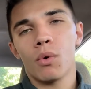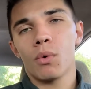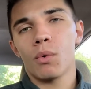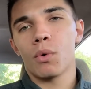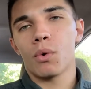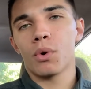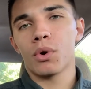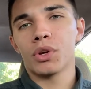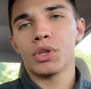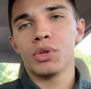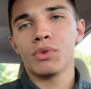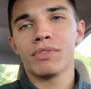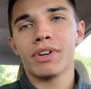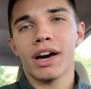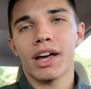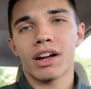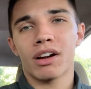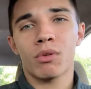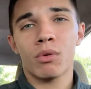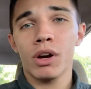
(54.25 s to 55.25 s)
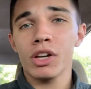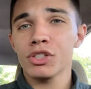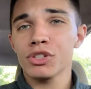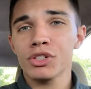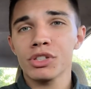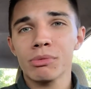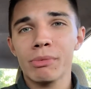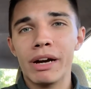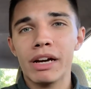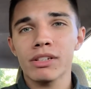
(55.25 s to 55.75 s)
or you have got a
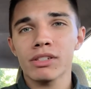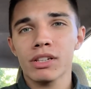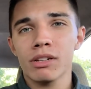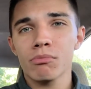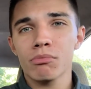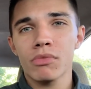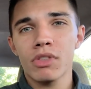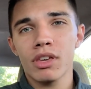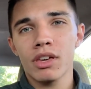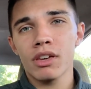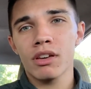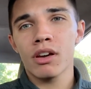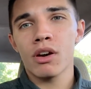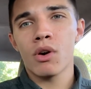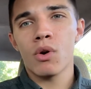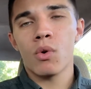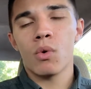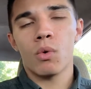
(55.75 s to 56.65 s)
question about something,